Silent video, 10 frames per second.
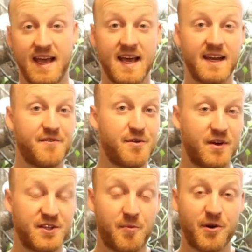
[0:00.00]
And if you
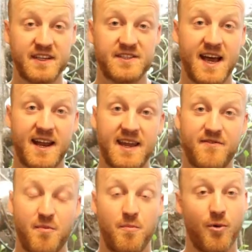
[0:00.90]
want to support the channel
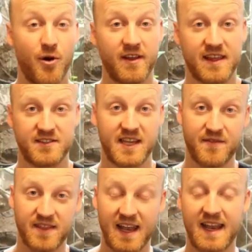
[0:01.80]
even more than just
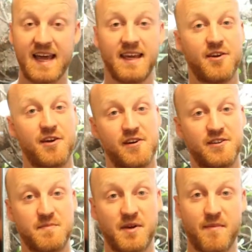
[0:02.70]
giving that like, you can
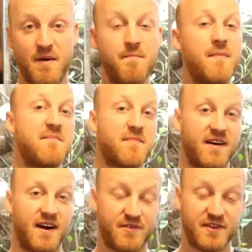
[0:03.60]
also become a member
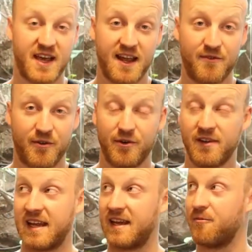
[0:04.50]
of the channel for only